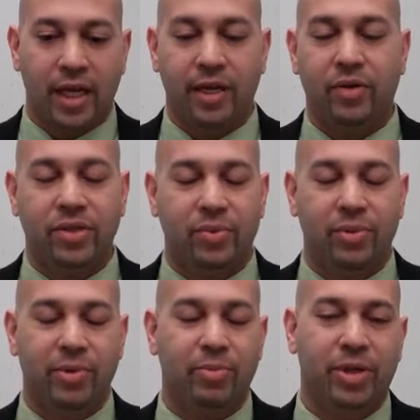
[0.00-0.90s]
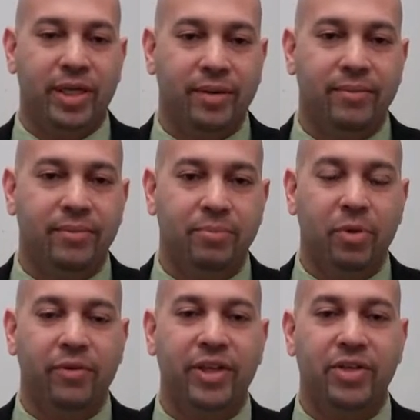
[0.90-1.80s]
And also we'll be putting
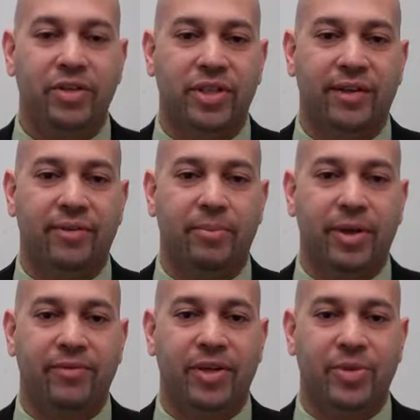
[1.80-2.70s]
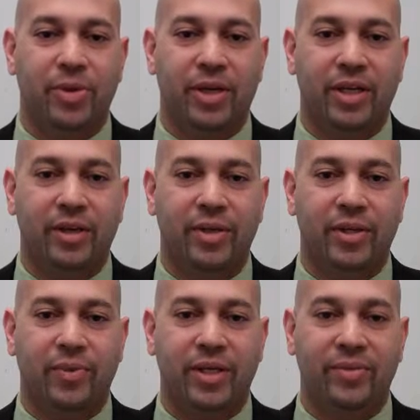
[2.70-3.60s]
motivational stuff up on Facebook.
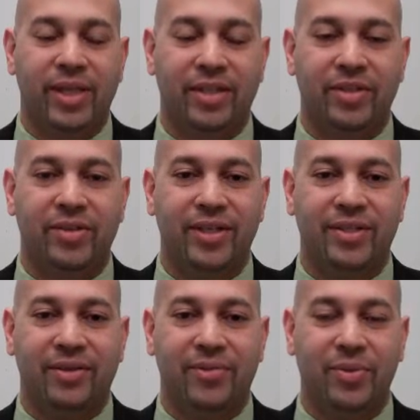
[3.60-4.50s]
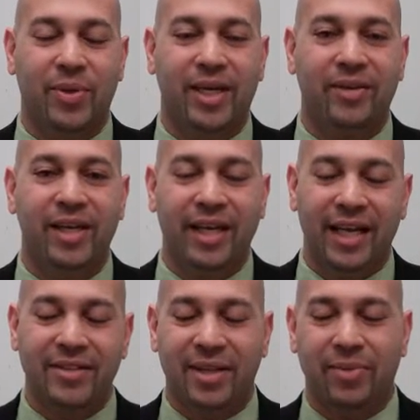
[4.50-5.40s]
We like to do that stuff as well,
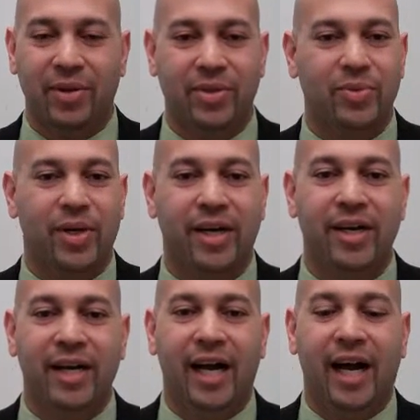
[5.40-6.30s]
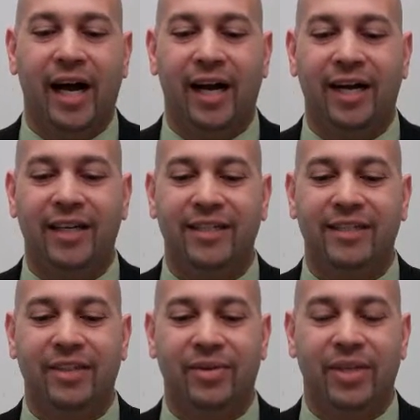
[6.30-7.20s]
and same thing with Twitter.
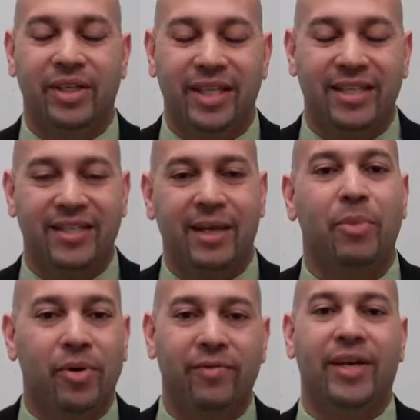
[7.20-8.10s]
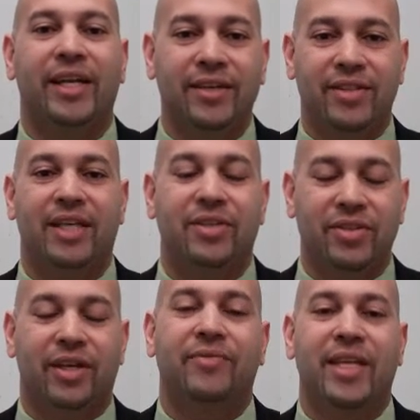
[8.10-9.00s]
You need to stay motivated. It's not
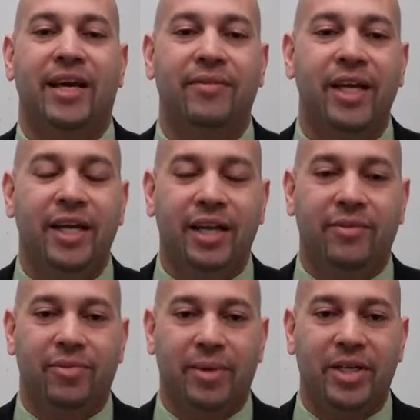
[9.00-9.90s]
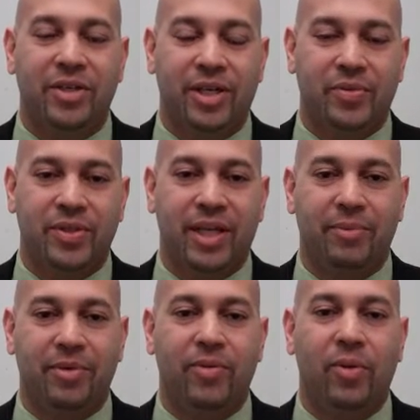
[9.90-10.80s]
just enough to have information, as we
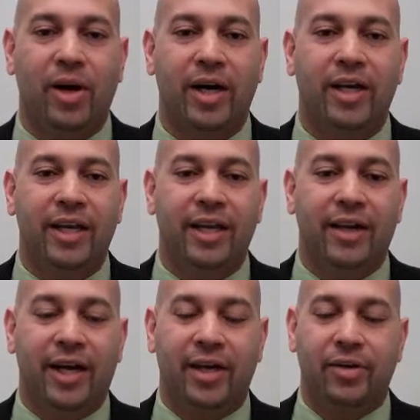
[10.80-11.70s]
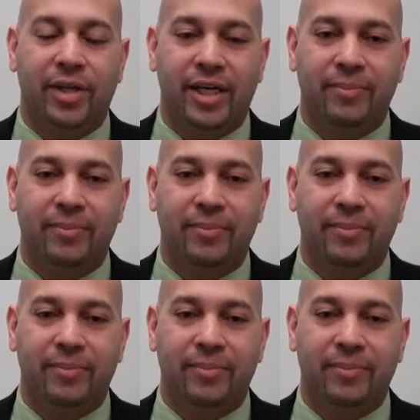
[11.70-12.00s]
said before. I heard